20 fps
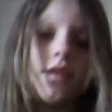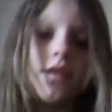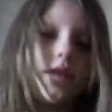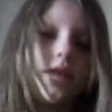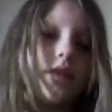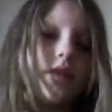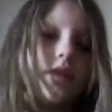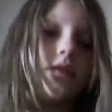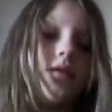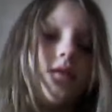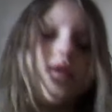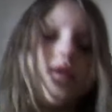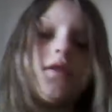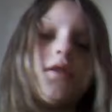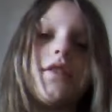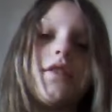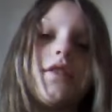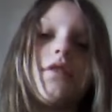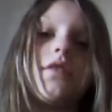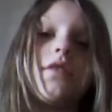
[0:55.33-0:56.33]
you'll
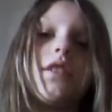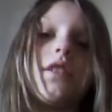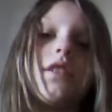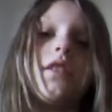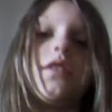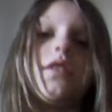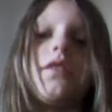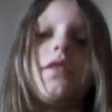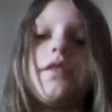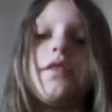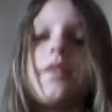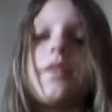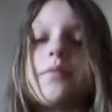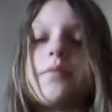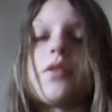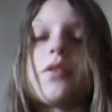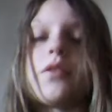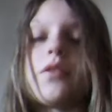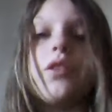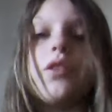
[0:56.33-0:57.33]
also need some
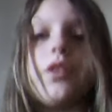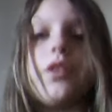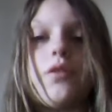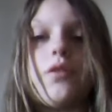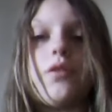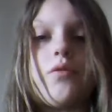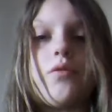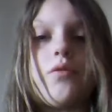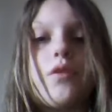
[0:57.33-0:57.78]
glue.